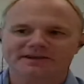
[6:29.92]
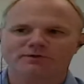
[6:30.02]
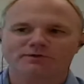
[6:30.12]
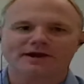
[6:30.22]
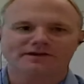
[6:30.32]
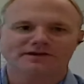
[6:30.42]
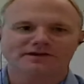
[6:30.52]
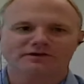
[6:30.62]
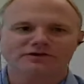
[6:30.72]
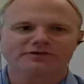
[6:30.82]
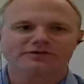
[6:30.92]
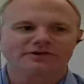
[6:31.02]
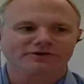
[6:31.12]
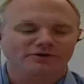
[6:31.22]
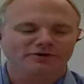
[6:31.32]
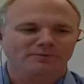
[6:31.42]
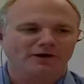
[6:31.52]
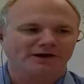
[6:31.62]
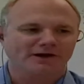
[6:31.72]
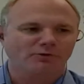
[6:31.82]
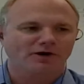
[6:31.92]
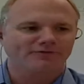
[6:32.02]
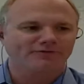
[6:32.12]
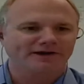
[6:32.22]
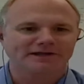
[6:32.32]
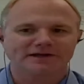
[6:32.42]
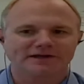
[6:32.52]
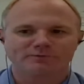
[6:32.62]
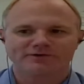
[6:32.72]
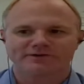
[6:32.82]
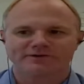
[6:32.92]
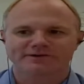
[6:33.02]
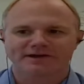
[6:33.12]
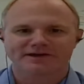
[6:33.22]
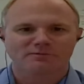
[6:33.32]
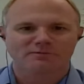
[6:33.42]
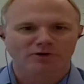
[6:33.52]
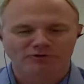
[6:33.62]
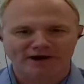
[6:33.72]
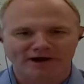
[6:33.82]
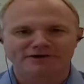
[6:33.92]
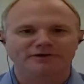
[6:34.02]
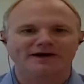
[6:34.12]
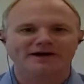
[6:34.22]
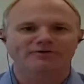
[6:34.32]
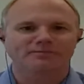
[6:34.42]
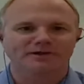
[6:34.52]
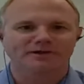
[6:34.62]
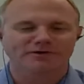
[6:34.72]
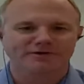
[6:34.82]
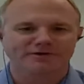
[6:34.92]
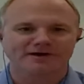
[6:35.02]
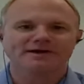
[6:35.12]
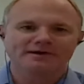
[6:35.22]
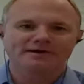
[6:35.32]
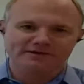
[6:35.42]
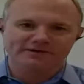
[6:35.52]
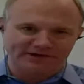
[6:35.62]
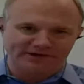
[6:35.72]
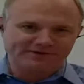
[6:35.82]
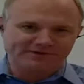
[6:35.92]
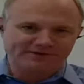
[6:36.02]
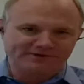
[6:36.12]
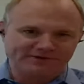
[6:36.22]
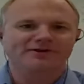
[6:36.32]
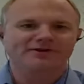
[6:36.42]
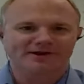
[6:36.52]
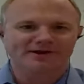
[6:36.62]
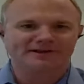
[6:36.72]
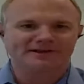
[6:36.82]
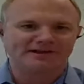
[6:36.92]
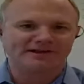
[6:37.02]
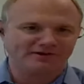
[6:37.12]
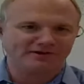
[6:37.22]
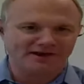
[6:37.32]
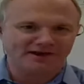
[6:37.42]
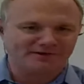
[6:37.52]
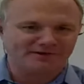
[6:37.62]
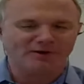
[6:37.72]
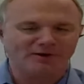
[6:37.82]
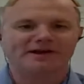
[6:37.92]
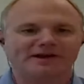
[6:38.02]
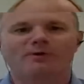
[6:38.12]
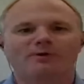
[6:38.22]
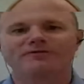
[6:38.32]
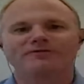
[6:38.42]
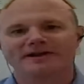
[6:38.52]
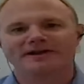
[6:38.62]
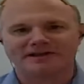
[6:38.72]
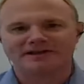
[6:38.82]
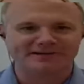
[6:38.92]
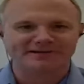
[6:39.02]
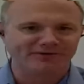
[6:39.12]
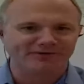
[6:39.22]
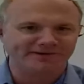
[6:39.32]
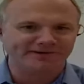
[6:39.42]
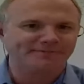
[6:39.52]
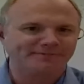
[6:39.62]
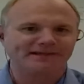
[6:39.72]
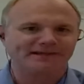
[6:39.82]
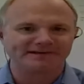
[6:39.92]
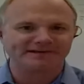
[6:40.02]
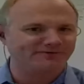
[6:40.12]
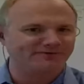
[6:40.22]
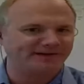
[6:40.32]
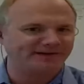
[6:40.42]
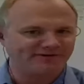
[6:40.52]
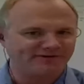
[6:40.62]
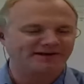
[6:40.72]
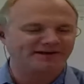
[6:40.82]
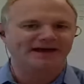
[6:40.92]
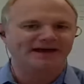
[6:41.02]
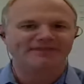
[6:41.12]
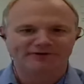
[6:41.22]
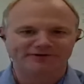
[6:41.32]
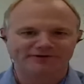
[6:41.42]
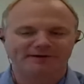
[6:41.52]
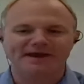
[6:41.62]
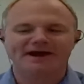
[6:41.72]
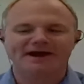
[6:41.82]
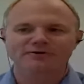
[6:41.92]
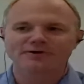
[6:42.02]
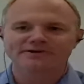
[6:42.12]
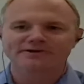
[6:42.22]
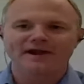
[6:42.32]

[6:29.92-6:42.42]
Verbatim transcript: right. And, you know, use the term marketing qualified lead, which is, I think, a more granular level below the suspects to prospects to leads. You know, you get the marketing qualified leads, sales accepted leads, different stages like that that are subcategories